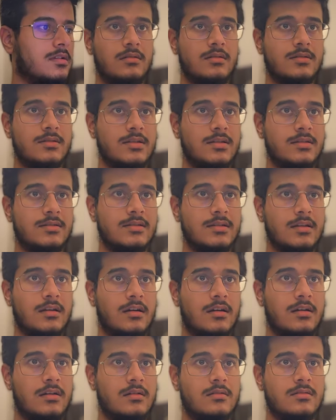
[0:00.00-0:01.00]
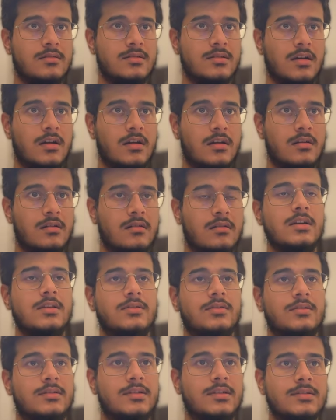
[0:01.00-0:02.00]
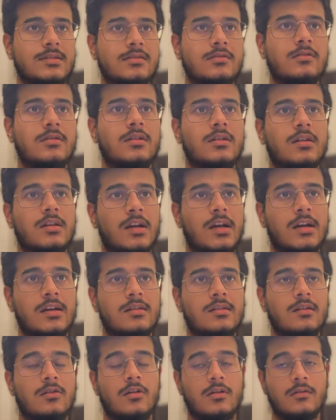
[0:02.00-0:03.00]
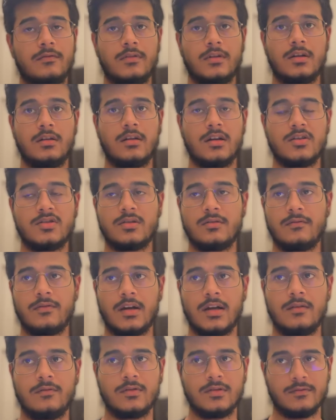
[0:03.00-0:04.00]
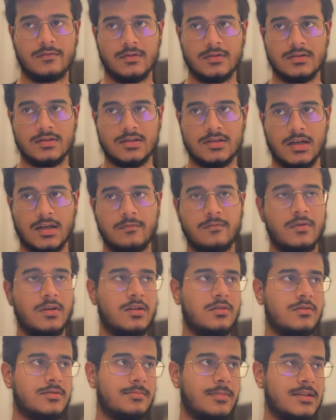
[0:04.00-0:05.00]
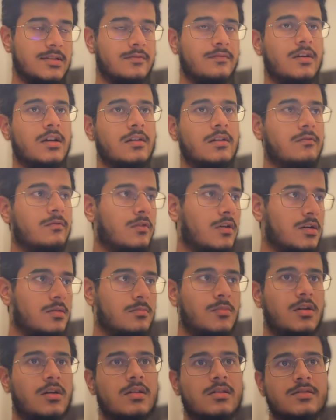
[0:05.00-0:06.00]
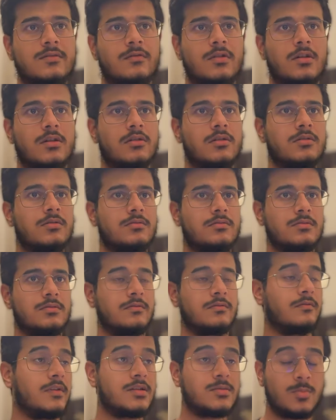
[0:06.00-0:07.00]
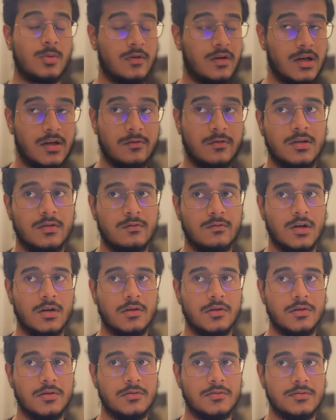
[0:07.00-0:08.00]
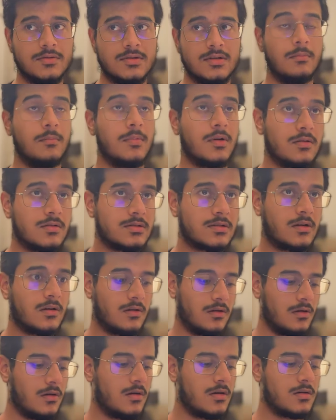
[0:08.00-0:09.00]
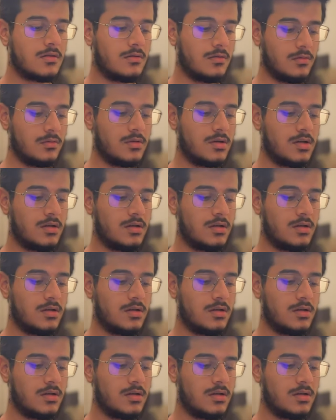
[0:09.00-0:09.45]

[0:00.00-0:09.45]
CCR start. So this is going to create the configuration file for the first time where you specify what models you want to use, which provider you want to use, because Claude Code